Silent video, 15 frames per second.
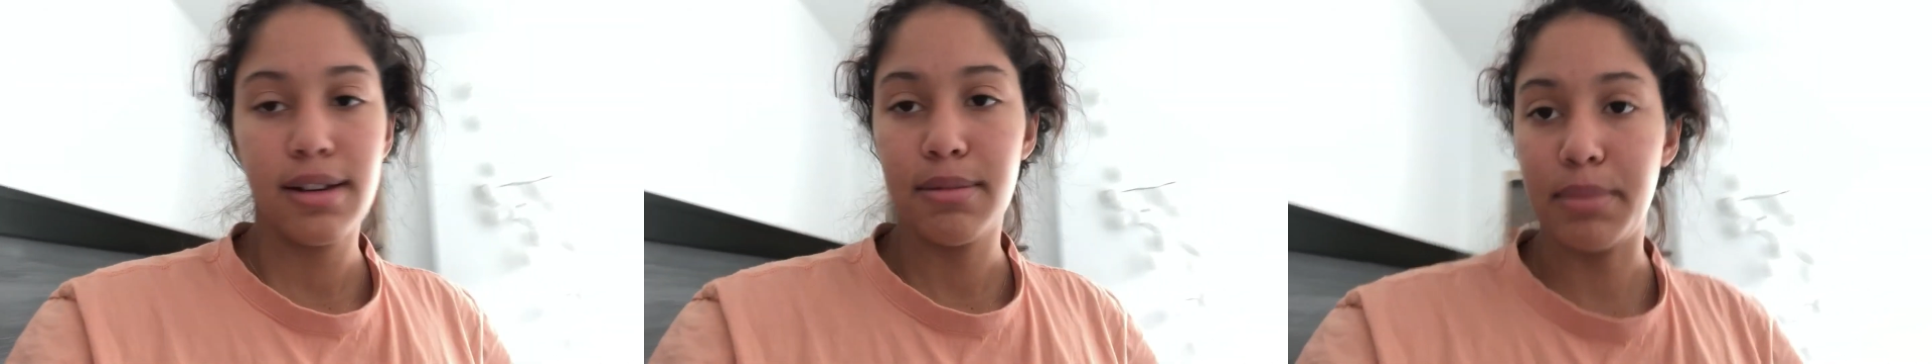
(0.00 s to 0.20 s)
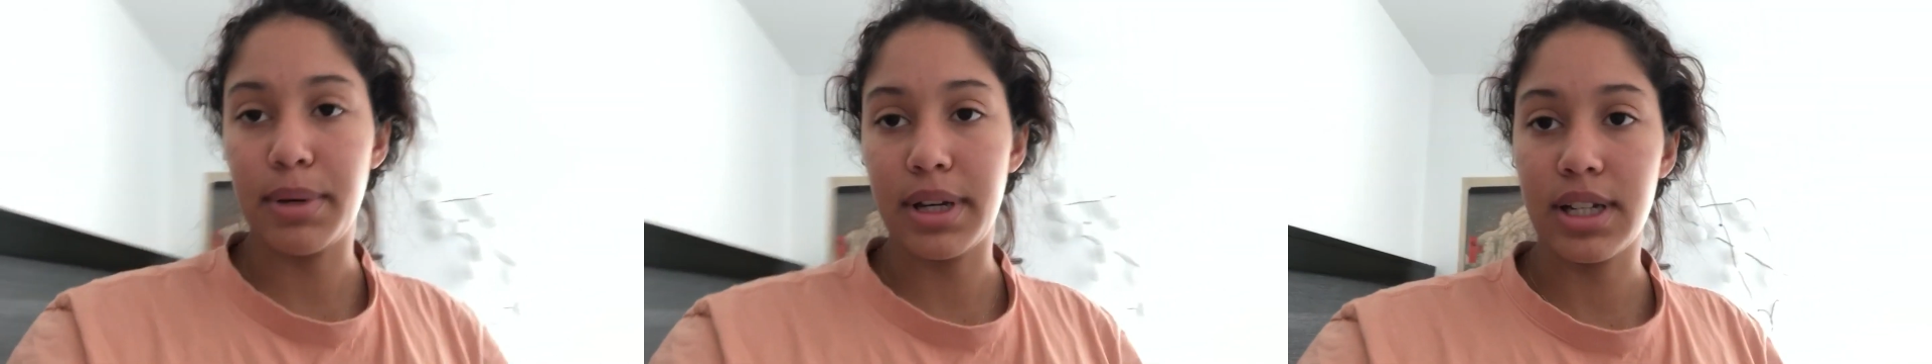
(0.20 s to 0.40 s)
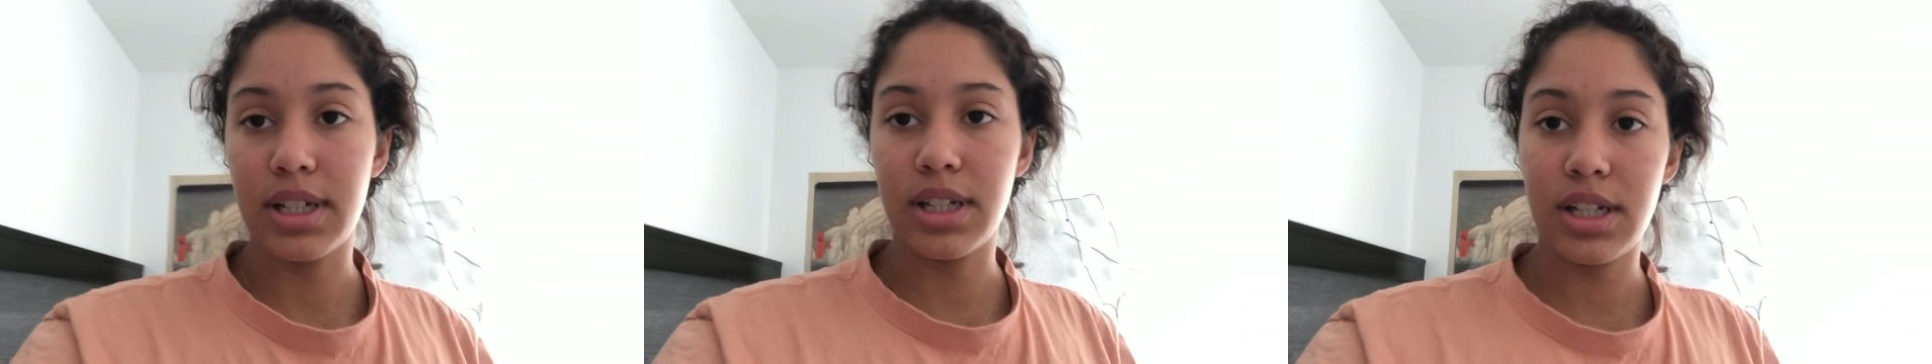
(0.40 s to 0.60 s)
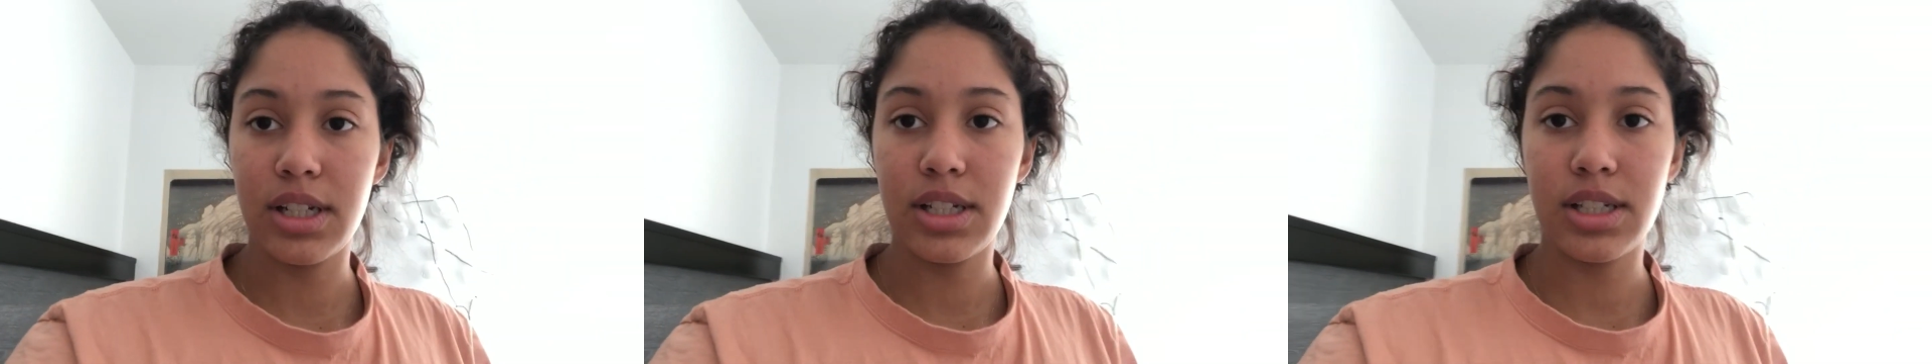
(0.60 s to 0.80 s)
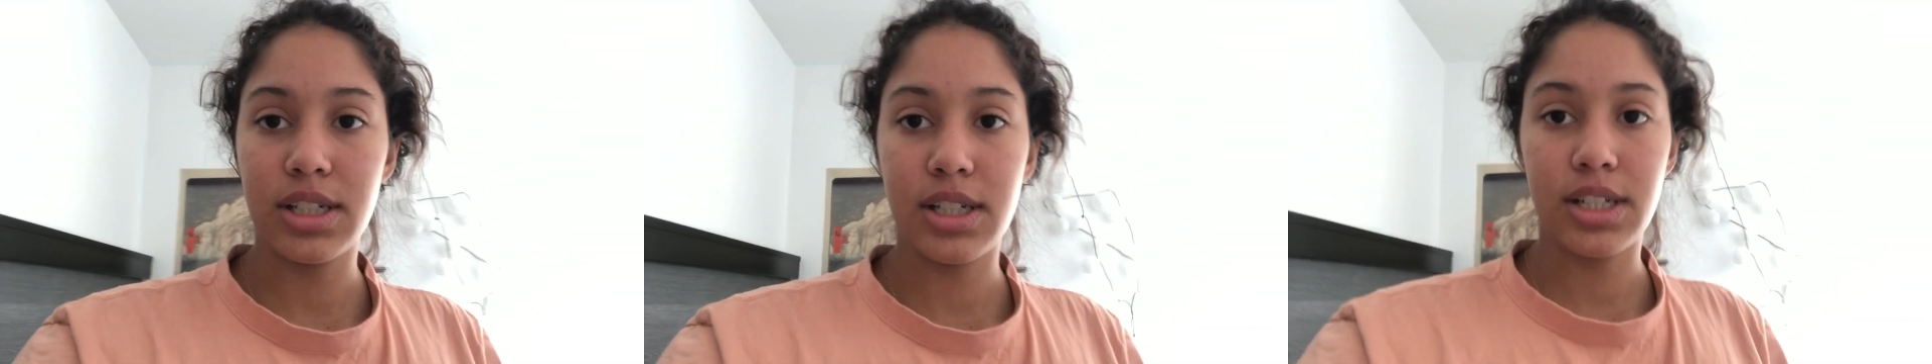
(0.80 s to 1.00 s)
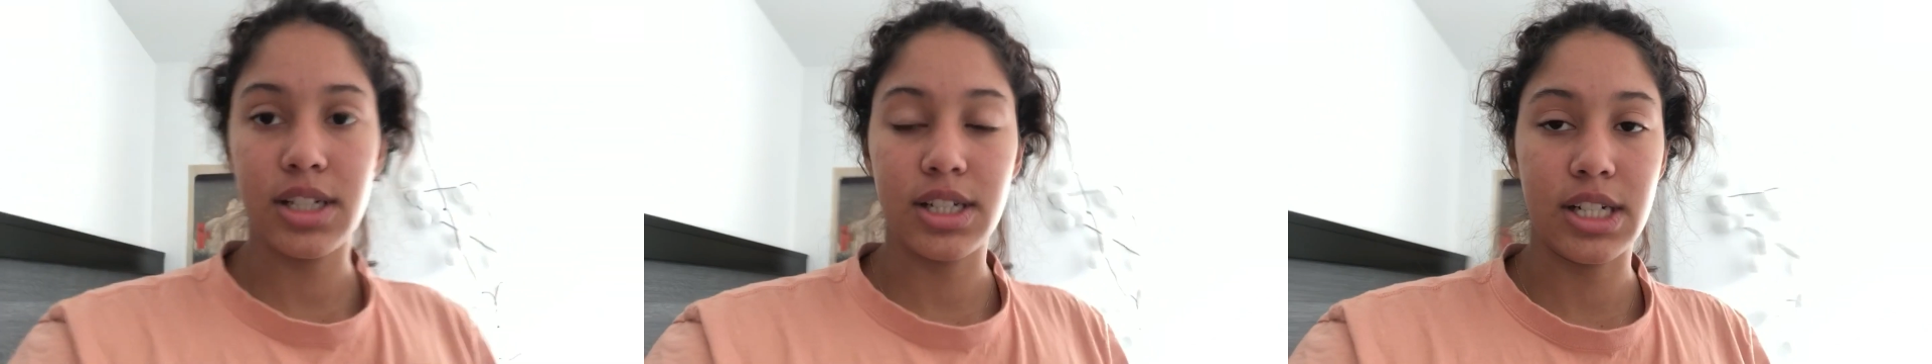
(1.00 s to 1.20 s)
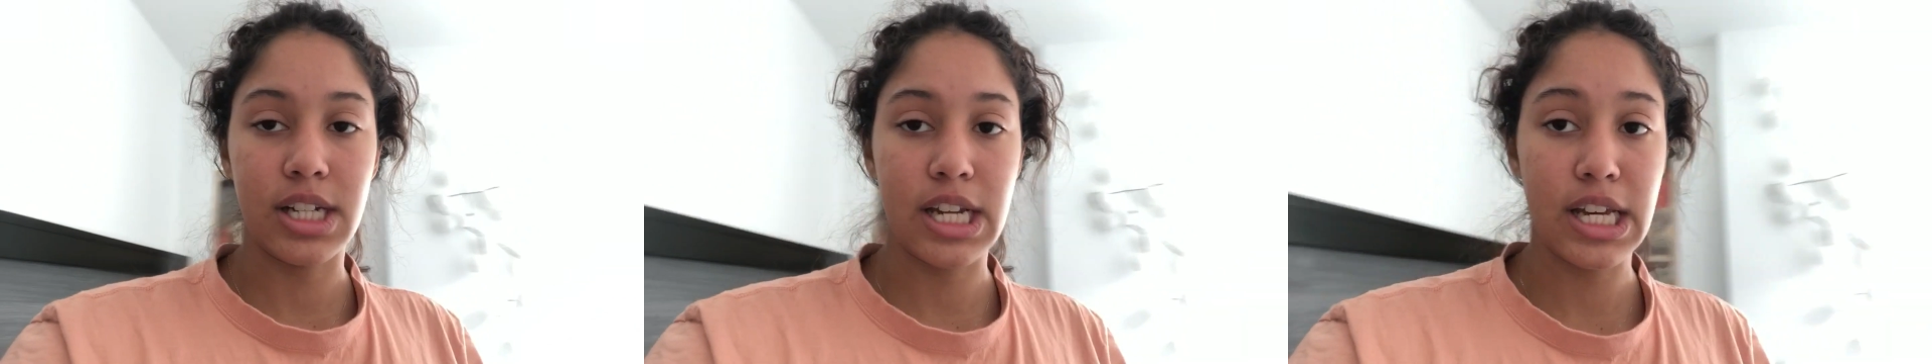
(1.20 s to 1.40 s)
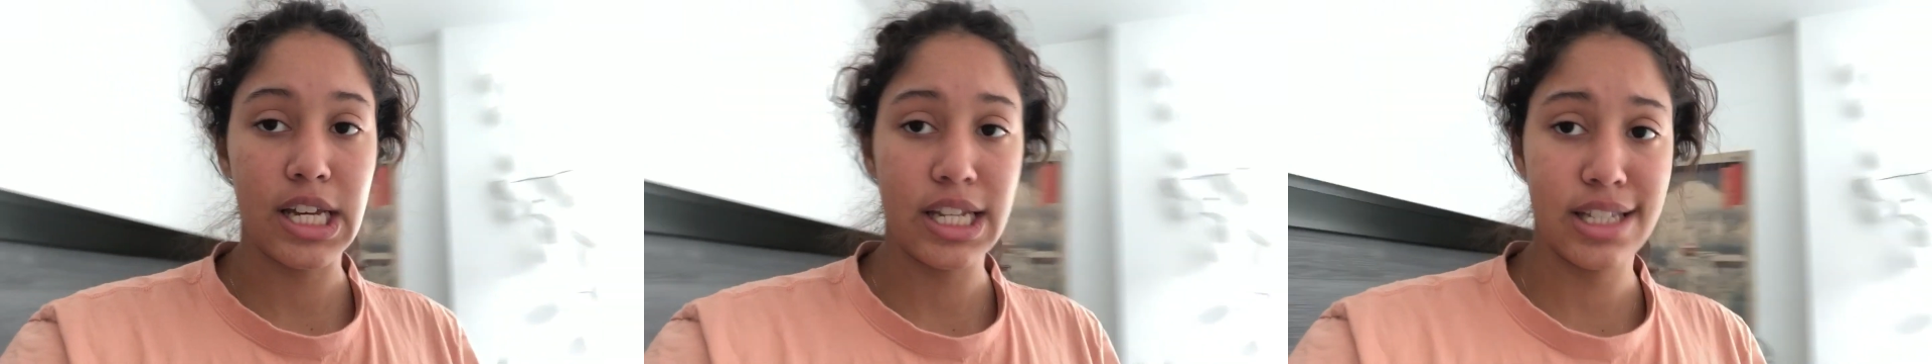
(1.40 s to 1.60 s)
But
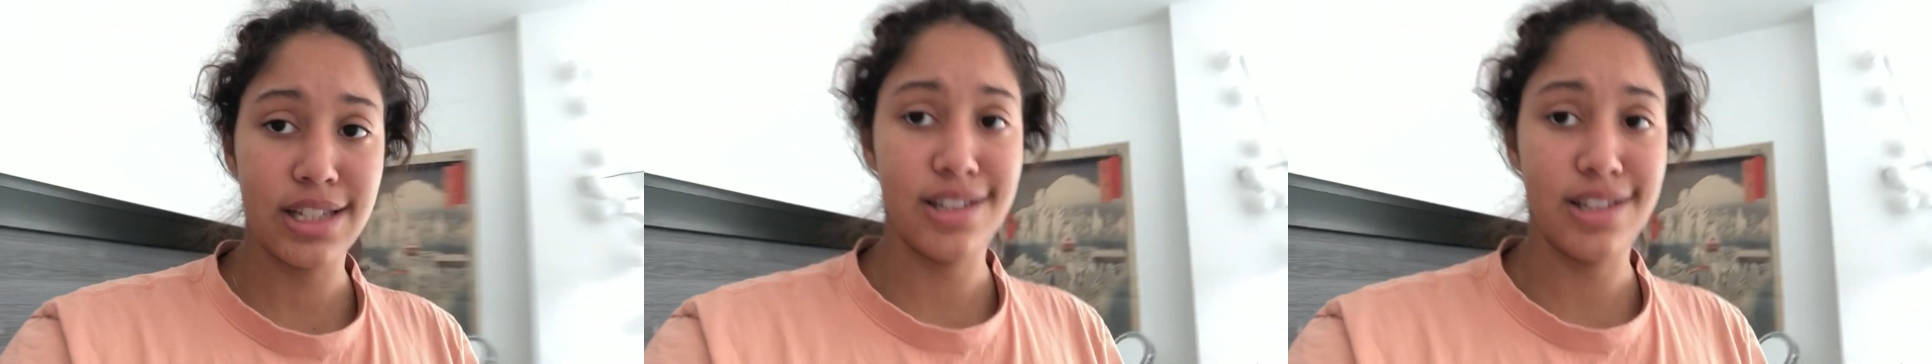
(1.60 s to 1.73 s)
today is